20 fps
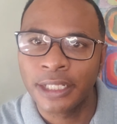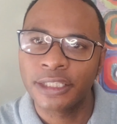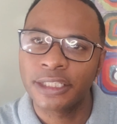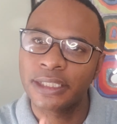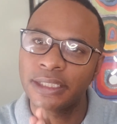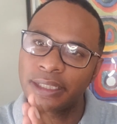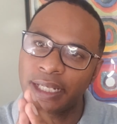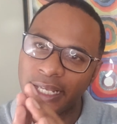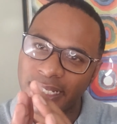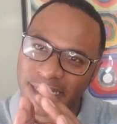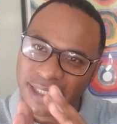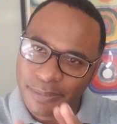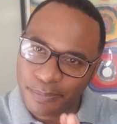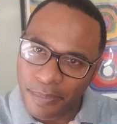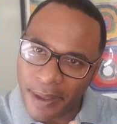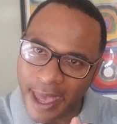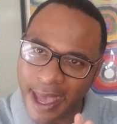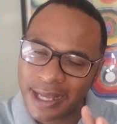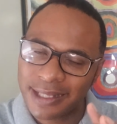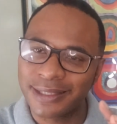to
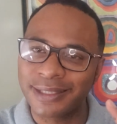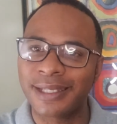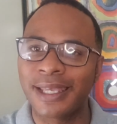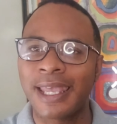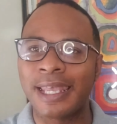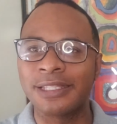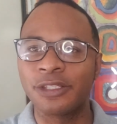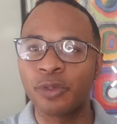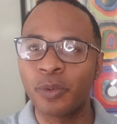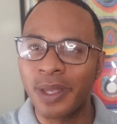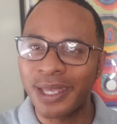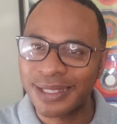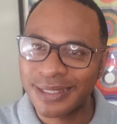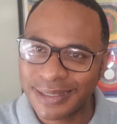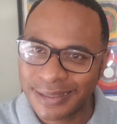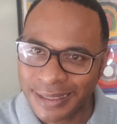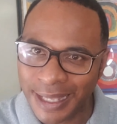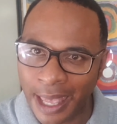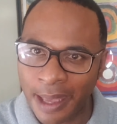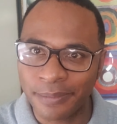expect and to
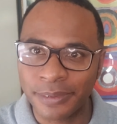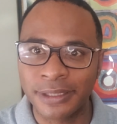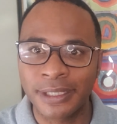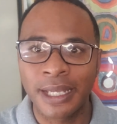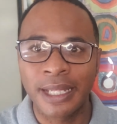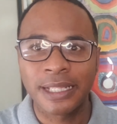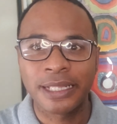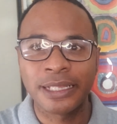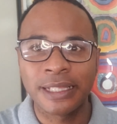accept